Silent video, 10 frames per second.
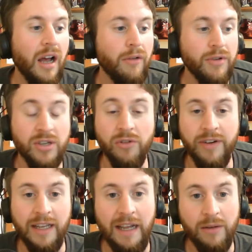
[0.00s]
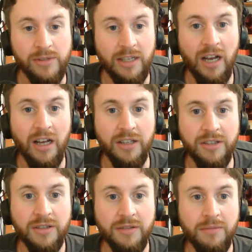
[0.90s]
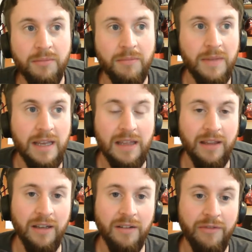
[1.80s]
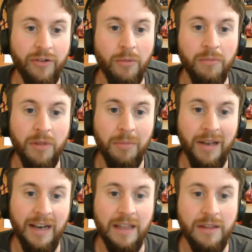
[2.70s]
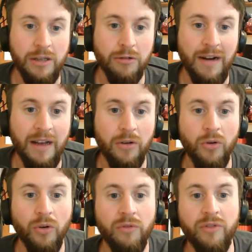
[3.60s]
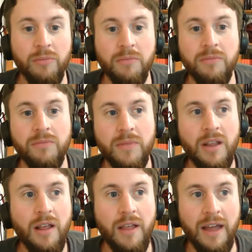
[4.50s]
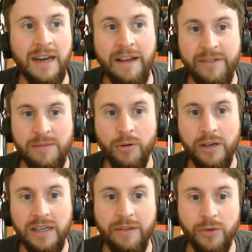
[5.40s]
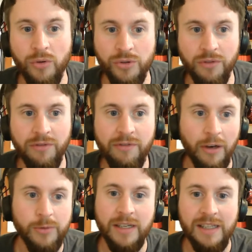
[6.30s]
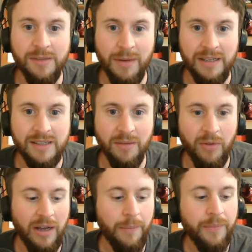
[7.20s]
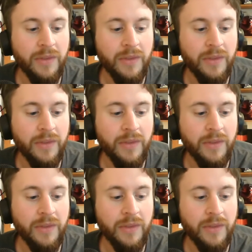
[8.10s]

resolve an encounter card either from the planet that you're at or from a Navi point if you're sort of floating in space somewhere,